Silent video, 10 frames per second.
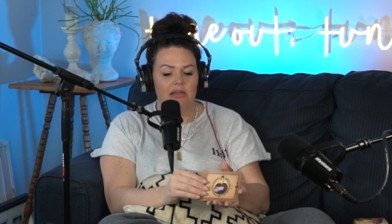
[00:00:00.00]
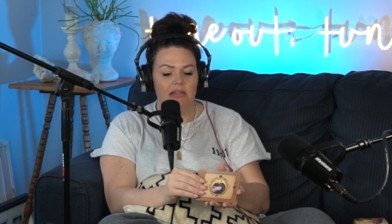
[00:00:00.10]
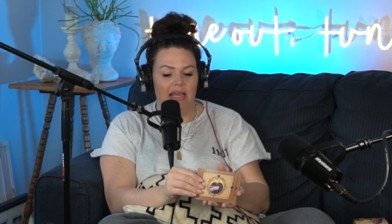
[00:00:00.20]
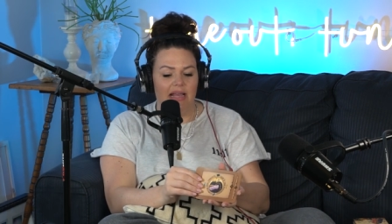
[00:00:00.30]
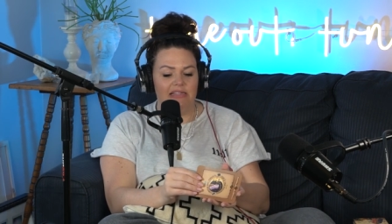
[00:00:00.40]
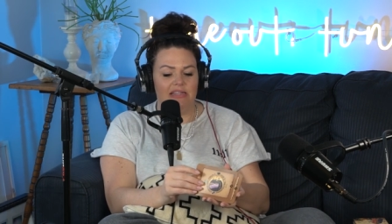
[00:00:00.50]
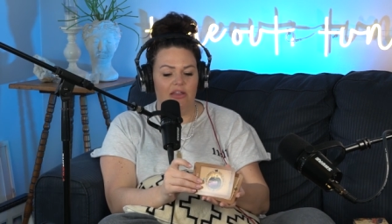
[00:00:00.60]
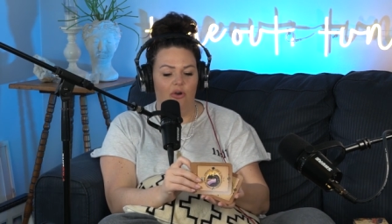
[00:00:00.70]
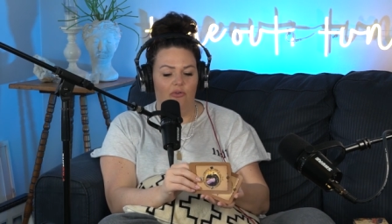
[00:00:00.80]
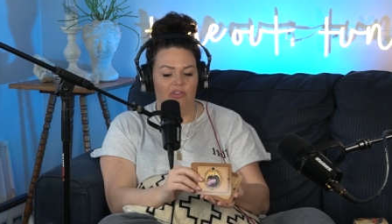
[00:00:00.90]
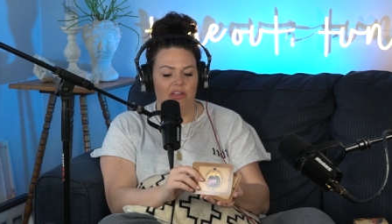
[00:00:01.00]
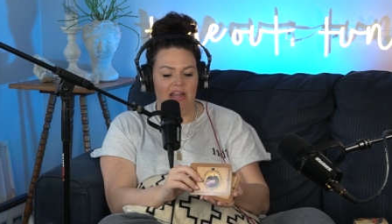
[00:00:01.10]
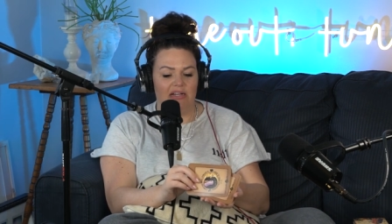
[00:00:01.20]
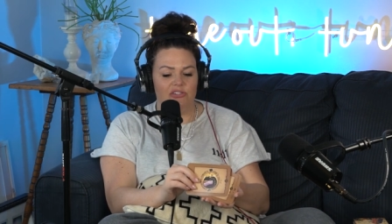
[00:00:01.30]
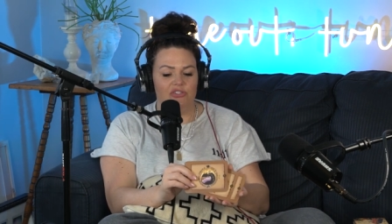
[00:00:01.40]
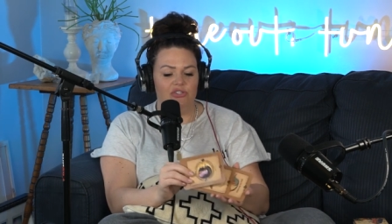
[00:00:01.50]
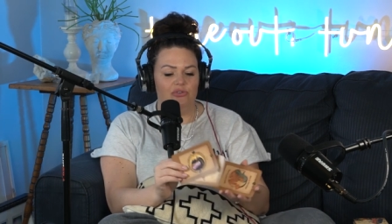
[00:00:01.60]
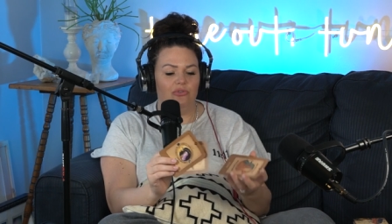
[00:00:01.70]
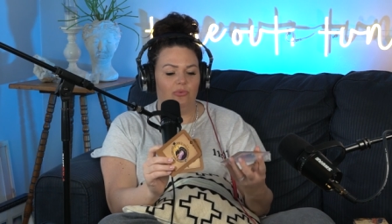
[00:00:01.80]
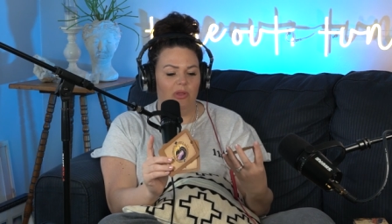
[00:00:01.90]
like I said, over the next
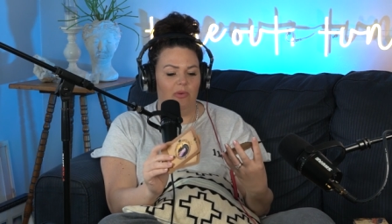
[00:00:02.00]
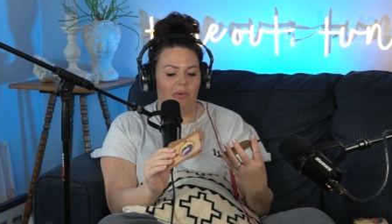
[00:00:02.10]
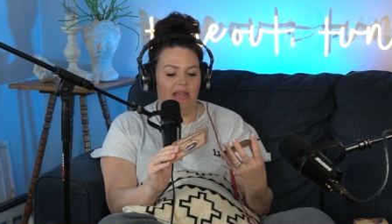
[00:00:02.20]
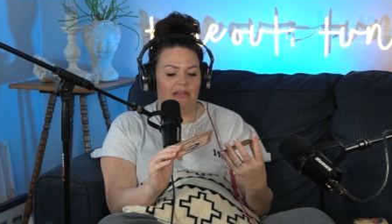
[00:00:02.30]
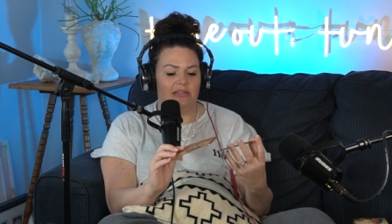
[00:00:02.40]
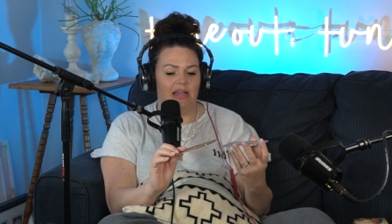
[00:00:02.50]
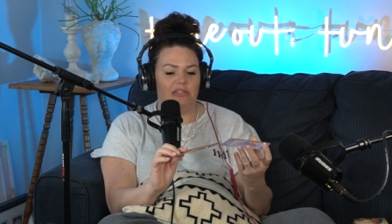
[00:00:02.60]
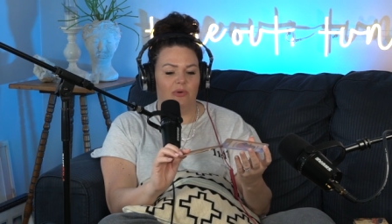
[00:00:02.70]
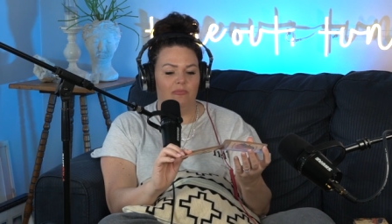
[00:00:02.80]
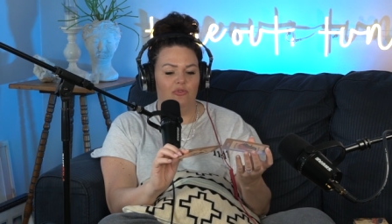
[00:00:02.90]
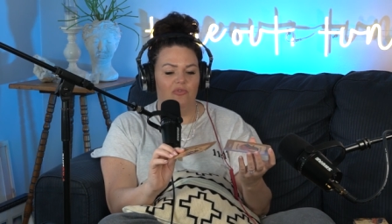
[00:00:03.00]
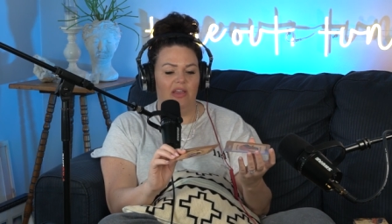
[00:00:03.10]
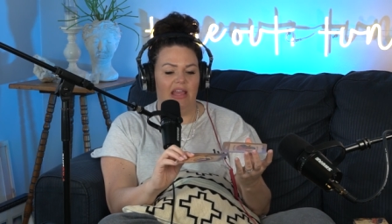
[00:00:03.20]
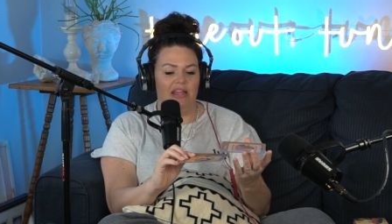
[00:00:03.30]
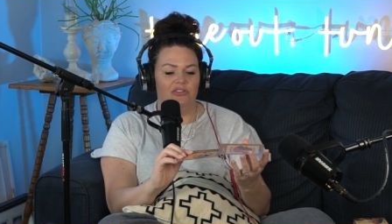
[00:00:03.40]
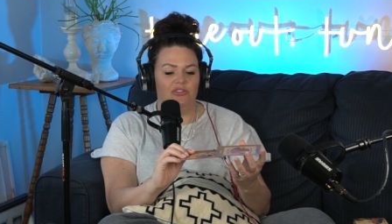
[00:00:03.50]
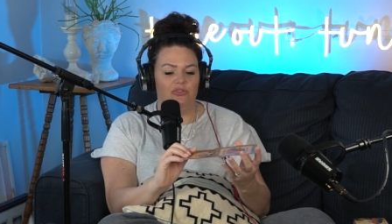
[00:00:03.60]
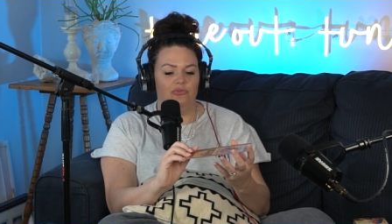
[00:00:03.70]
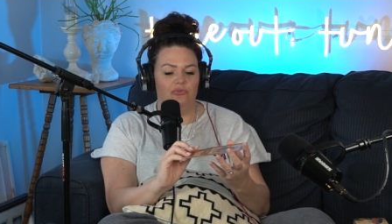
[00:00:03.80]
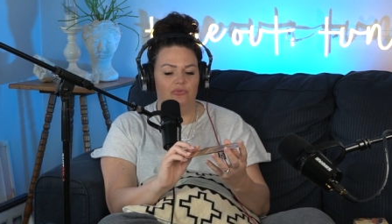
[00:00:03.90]
two, three weeks, as we're moving
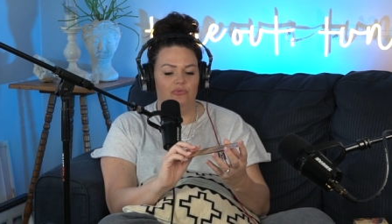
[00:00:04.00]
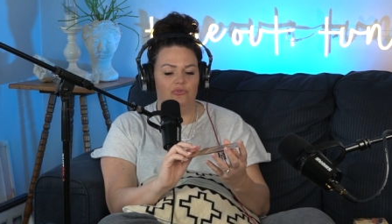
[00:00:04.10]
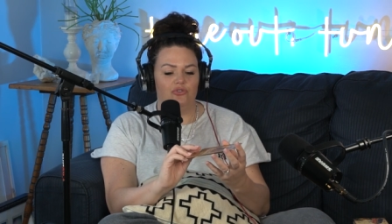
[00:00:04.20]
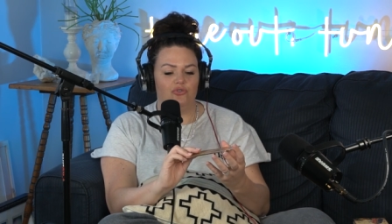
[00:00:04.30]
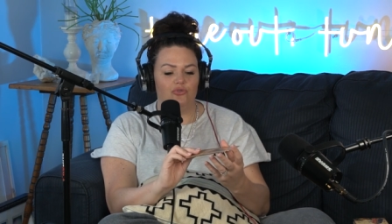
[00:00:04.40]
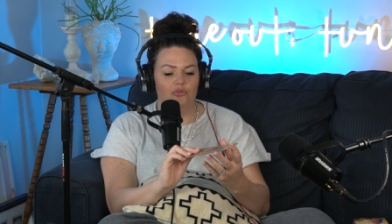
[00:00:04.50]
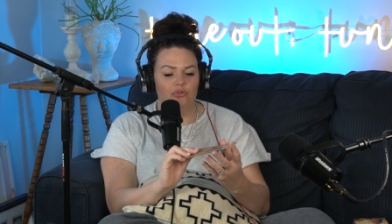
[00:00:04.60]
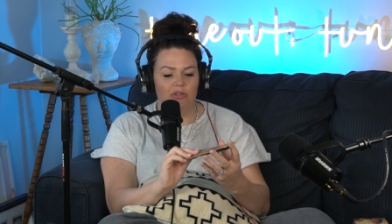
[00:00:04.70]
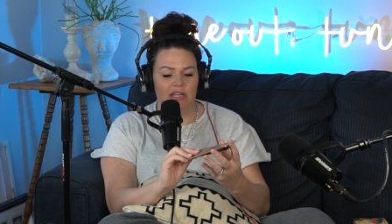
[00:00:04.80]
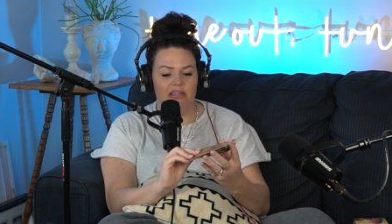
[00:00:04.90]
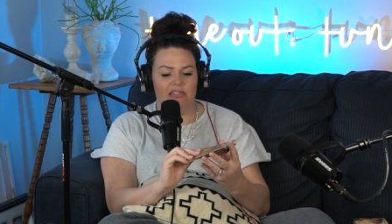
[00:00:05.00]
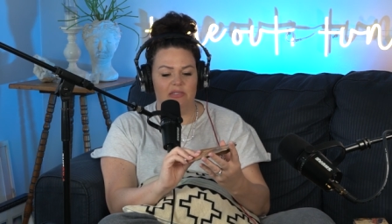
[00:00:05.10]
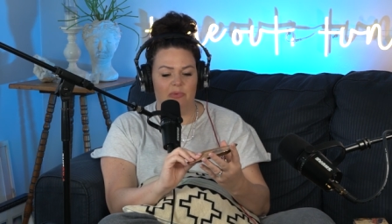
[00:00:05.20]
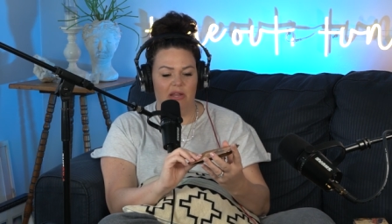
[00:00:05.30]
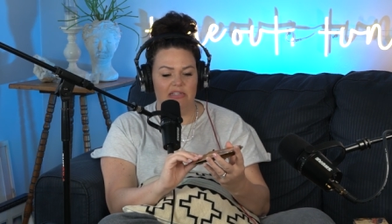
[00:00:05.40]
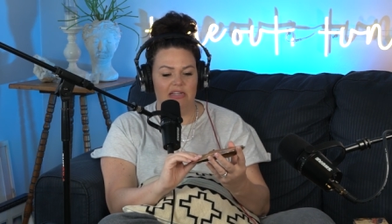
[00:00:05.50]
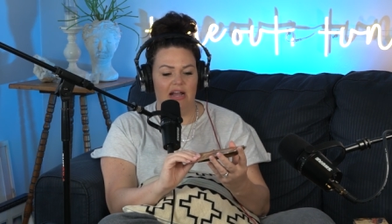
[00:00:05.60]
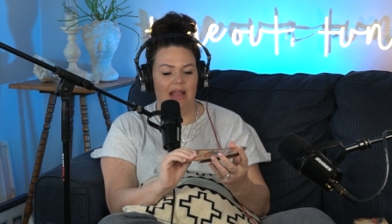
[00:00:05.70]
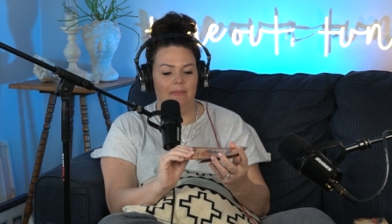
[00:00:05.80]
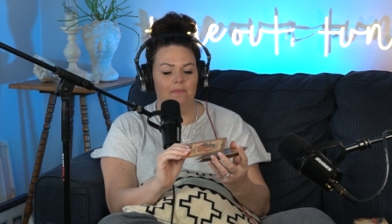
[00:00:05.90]
into truly the
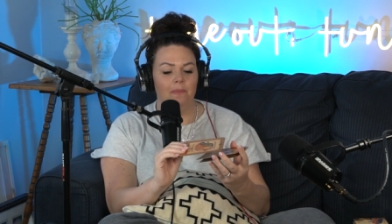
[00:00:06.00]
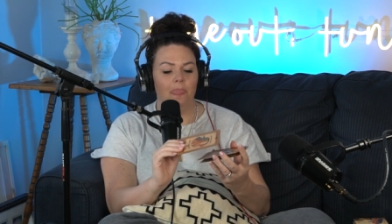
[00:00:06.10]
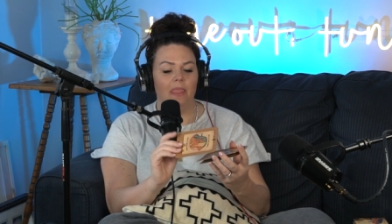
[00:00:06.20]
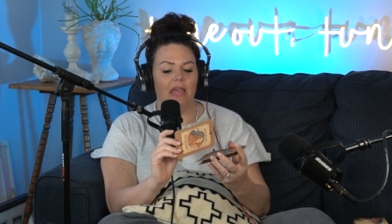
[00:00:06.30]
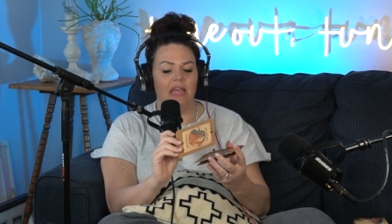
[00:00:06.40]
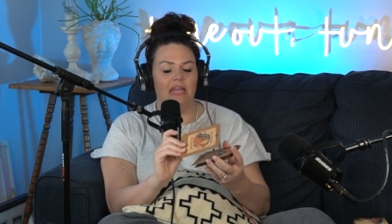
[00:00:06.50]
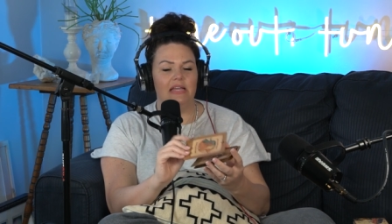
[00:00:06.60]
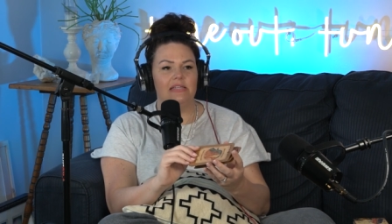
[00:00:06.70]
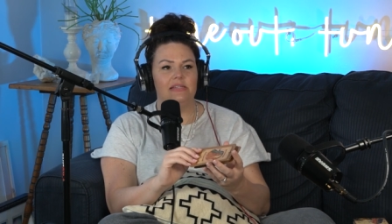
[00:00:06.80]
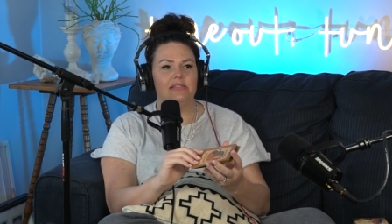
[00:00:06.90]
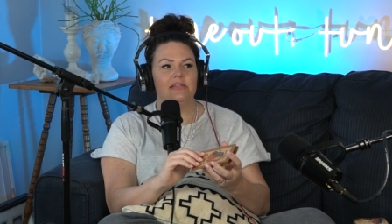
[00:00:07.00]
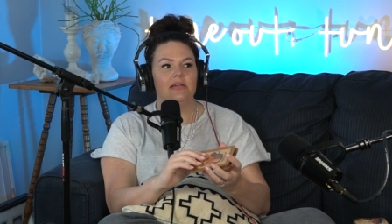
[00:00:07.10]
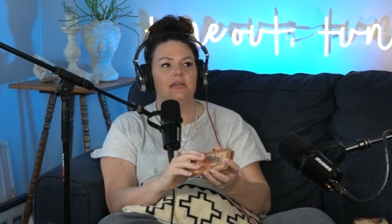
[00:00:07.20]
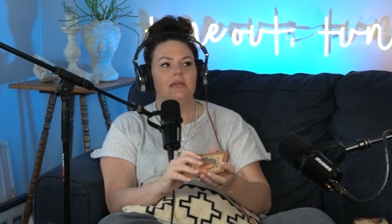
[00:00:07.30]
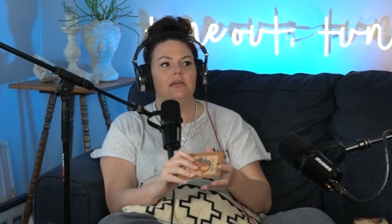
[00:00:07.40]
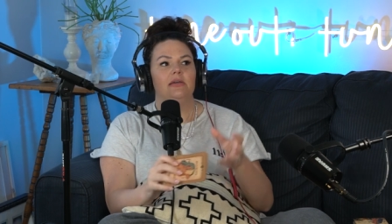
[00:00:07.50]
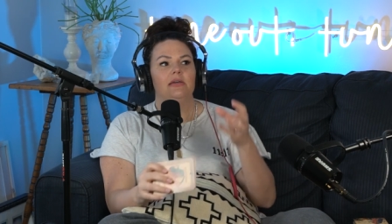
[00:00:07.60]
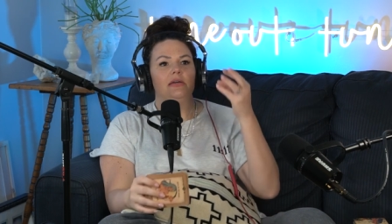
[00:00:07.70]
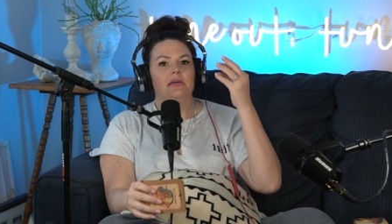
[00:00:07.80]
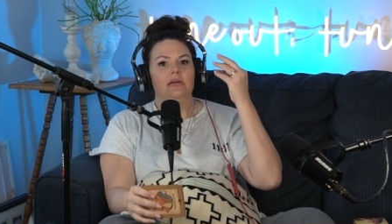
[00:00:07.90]
springtime, is
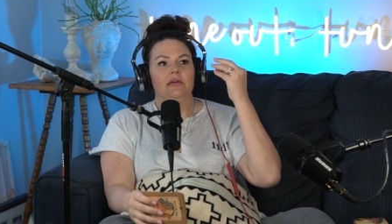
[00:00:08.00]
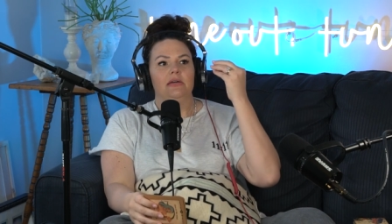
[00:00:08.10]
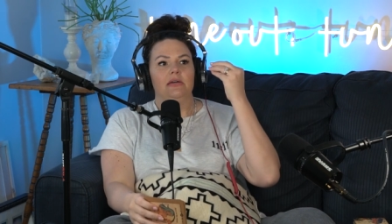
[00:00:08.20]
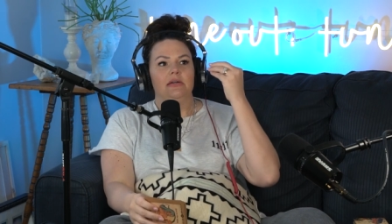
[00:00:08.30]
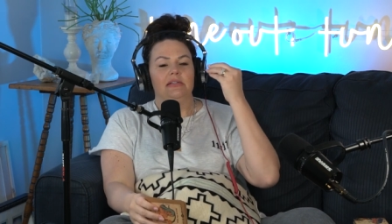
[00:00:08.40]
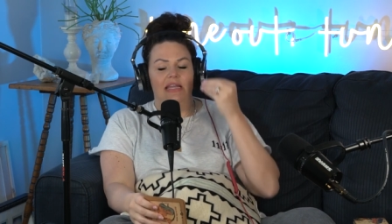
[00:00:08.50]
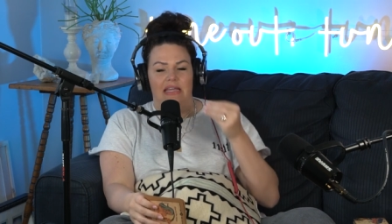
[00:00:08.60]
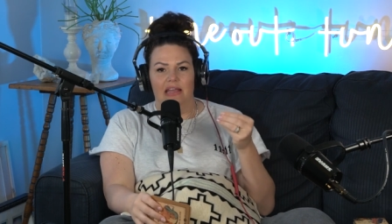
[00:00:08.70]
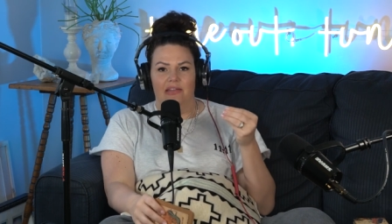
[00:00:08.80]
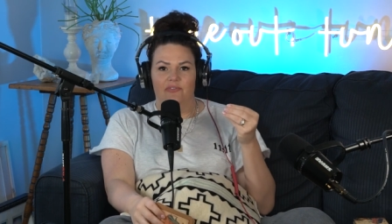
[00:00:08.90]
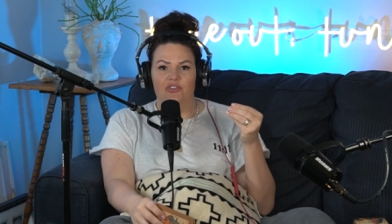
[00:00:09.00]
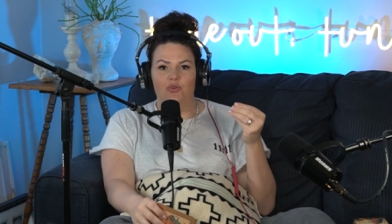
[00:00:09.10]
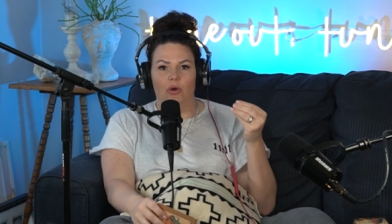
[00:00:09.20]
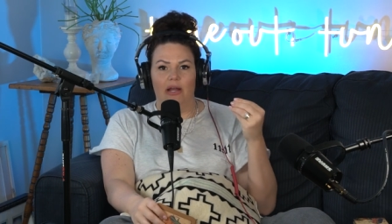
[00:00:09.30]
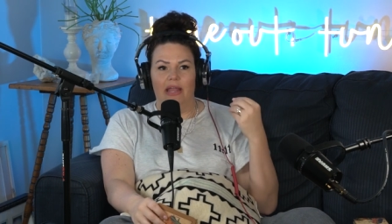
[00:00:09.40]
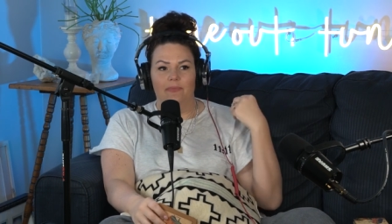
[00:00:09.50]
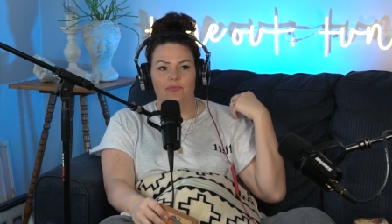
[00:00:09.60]
taking inventory.